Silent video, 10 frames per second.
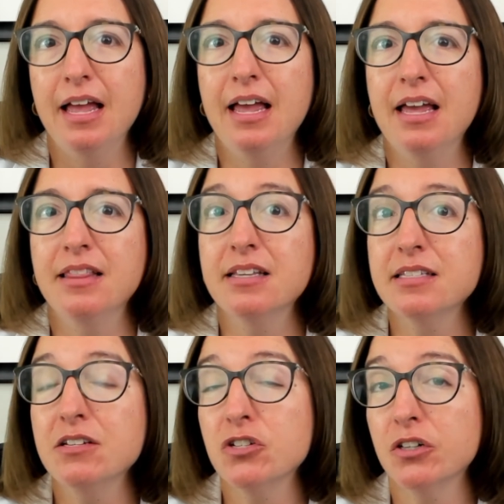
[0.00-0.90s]
and this
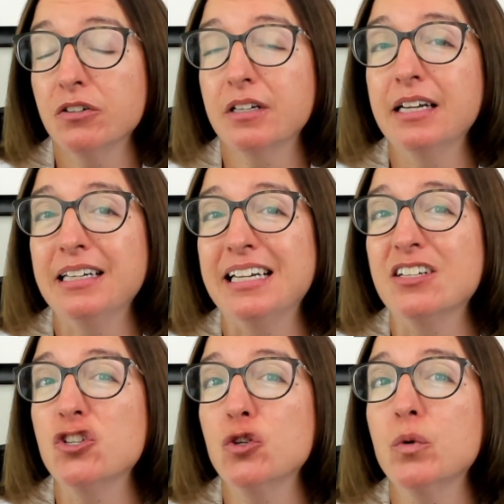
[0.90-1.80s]
in turn can lead
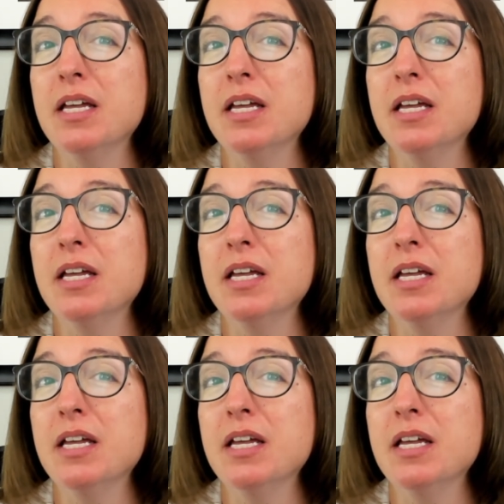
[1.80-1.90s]
to